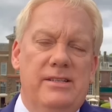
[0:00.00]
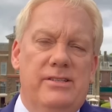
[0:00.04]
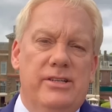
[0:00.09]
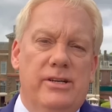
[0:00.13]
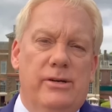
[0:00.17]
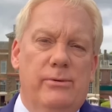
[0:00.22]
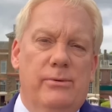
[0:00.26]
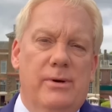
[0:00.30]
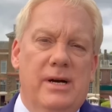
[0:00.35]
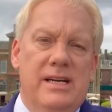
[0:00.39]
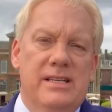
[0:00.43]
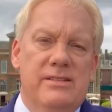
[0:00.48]

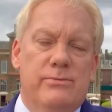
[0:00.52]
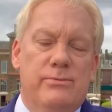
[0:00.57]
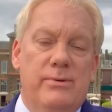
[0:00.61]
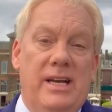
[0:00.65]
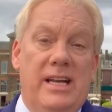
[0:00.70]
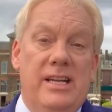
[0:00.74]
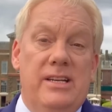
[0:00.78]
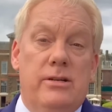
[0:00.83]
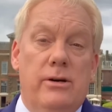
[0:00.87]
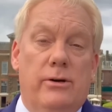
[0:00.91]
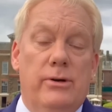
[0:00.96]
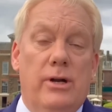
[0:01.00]
do has
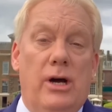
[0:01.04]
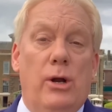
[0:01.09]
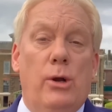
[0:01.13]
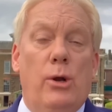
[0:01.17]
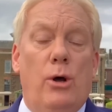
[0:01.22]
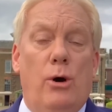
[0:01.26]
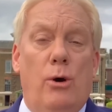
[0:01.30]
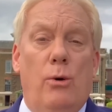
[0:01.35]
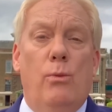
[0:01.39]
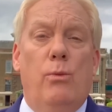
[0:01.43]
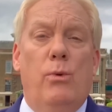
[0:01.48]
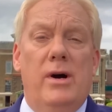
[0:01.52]
really done a
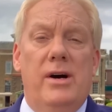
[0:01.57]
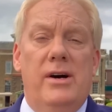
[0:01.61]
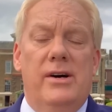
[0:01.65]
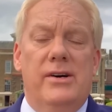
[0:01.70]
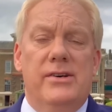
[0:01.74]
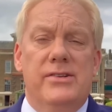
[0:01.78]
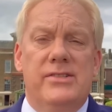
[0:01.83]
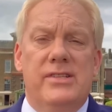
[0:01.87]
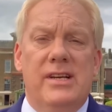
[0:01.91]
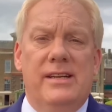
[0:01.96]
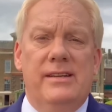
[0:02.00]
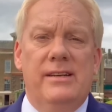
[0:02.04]
lot
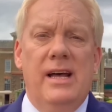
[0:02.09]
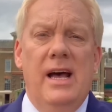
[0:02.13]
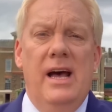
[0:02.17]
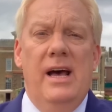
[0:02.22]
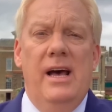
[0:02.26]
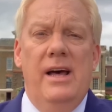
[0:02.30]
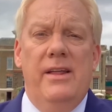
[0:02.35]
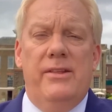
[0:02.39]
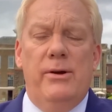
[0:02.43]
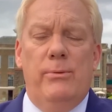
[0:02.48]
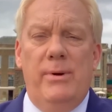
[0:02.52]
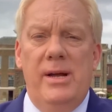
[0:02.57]
worse. And
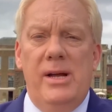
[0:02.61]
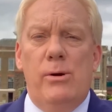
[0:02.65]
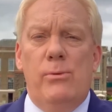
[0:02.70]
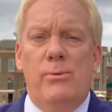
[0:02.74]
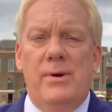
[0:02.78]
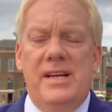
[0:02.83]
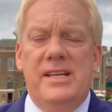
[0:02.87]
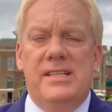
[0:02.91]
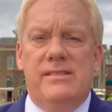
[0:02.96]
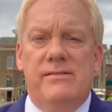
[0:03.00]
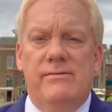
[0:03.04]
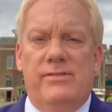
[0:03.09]
the real
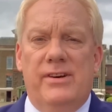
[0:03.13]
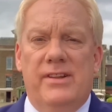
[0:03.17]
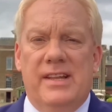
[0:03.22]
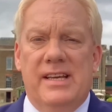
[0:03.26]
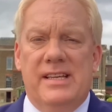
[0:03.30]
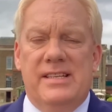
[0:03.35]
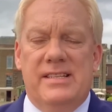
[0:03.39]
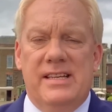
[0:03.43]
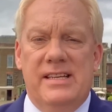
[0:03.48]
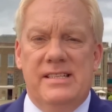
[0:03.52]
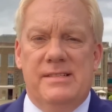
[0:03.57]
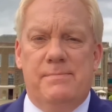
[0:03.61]
reason for
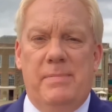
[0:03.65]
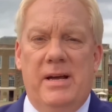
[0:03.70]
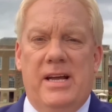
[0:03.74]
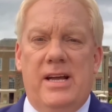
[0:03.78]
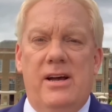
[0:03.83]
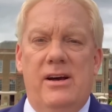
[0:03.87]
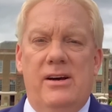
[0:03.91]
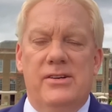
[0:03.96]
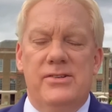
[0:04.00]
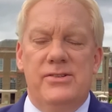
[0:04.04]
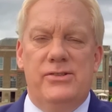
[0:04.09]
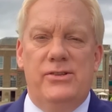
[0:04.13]
this is
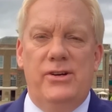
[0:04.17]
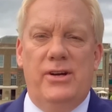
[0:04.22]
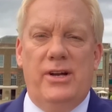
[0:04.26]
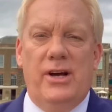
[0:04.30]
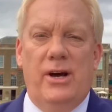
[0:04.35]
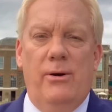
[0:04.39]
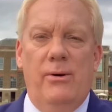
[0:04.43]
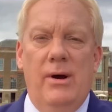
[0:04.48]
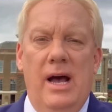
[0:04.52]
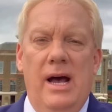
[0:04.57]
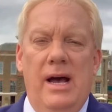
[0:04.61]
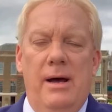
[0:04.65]
because, you
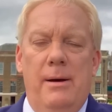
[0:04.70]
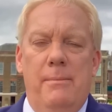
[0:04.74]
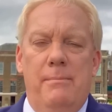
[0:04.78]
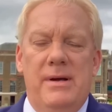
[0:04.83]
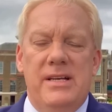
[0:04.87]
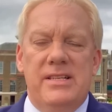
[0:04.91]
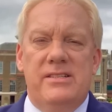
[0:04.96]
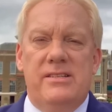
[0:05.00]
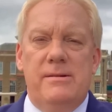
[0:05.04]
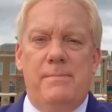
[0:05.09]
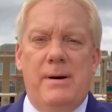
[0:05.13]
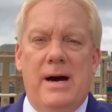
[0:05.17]
know,
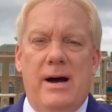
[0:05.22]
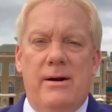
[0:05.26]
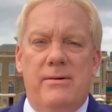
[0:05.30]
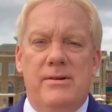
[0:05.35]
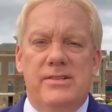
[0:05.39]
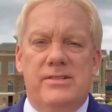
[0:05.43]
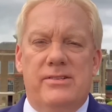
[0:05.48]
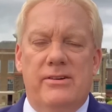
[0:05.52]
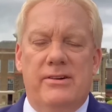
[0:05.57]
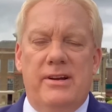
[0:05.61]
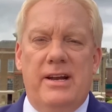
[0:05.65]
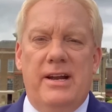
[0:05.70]
Mr. Bower
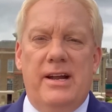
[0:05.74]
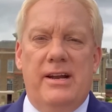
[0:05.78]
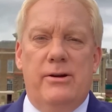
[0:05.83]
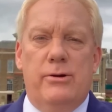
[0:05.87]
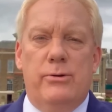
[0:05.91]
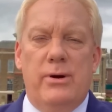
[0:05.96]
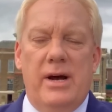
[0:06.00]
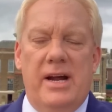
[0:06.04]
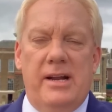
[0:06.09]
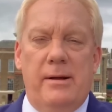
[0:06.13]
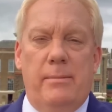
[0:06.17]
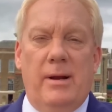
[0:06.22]
has done an
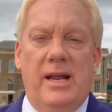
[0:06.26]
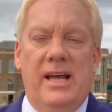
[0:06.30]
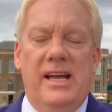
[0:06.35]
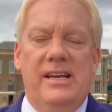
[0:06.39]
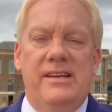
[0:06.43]
incredibly